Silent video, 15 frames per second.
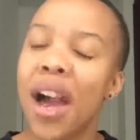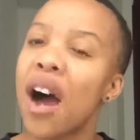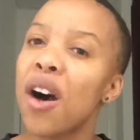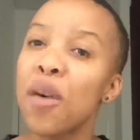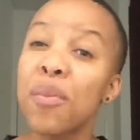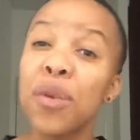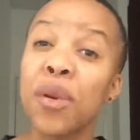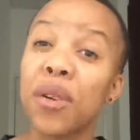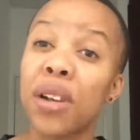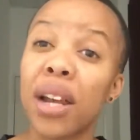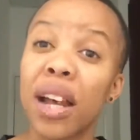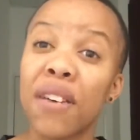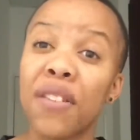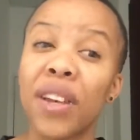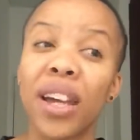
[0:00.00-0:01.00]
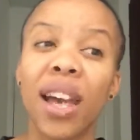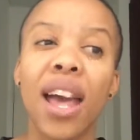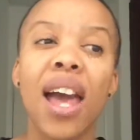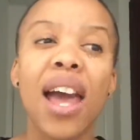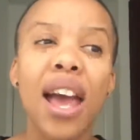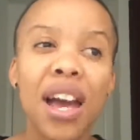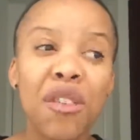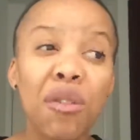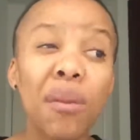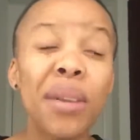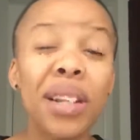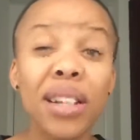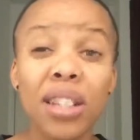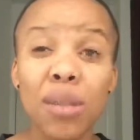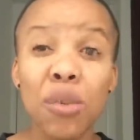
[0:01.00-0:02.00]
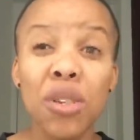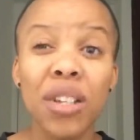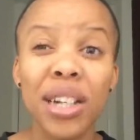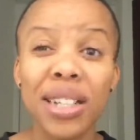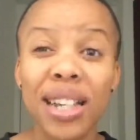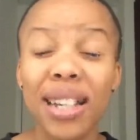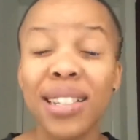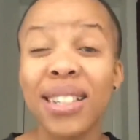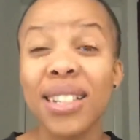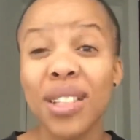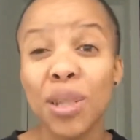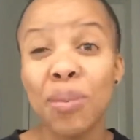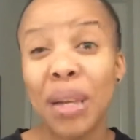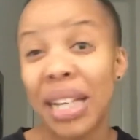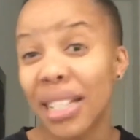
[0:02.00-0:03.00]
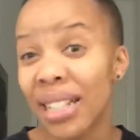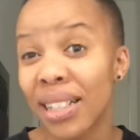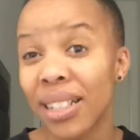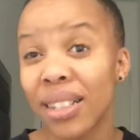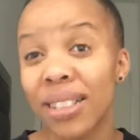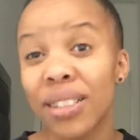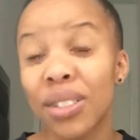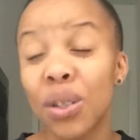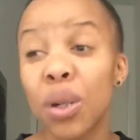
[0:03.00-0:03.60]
I hope you're not laughing. And remember, next time you're in a taxi, just pay attention.